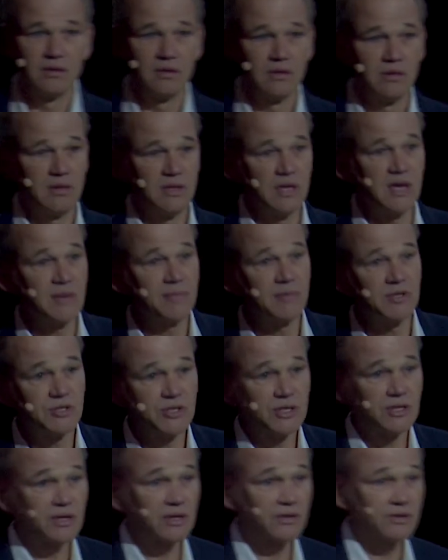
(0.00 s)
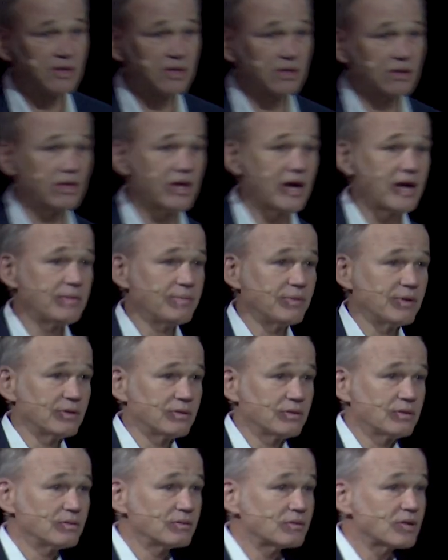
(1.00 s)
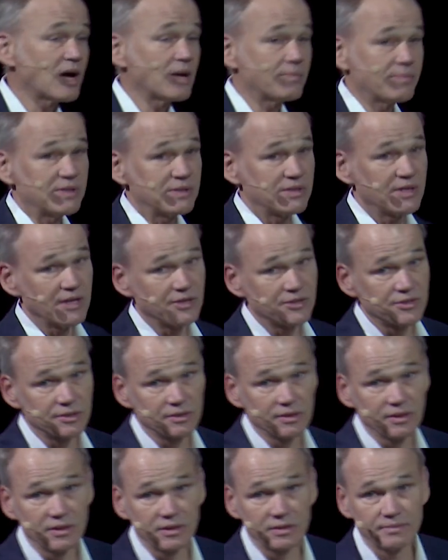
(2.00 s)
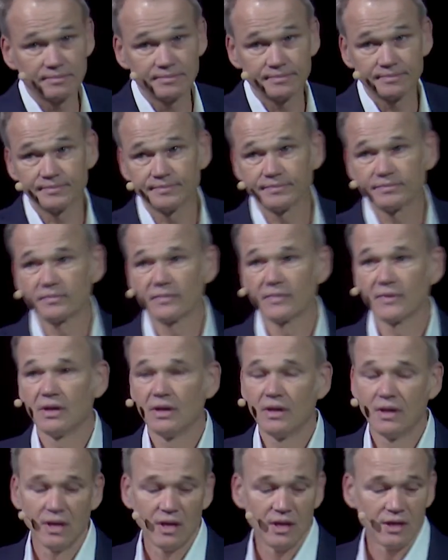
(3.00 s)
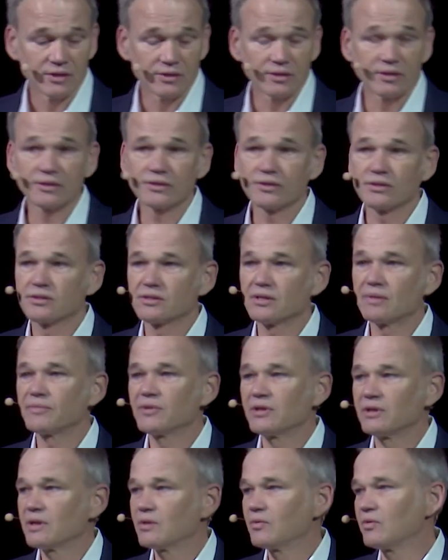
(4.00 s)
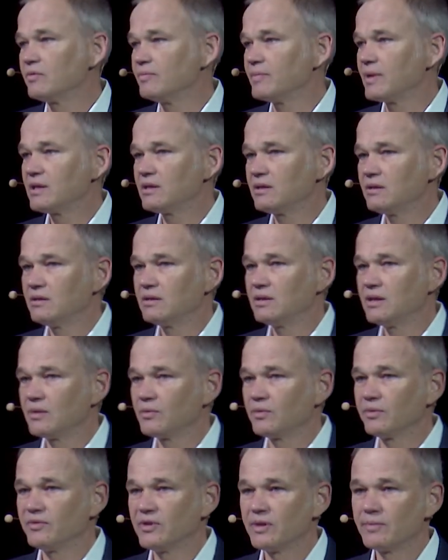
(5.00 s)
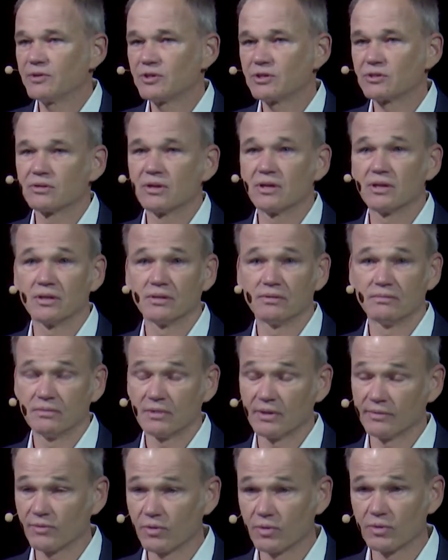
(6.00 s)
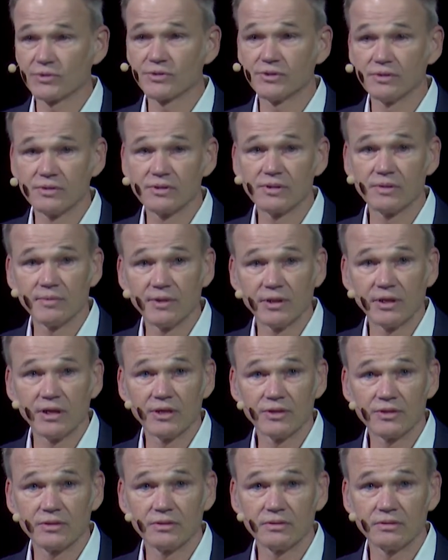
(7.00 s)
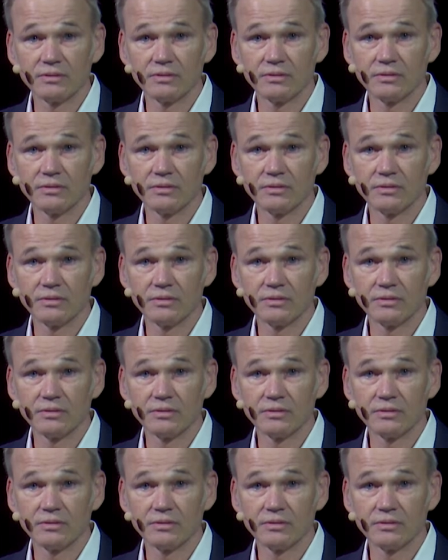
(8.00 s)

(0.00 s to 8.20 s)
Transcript: the imaging and the alignment computationally. So this is something that we've demonstrated, of course, in simulation.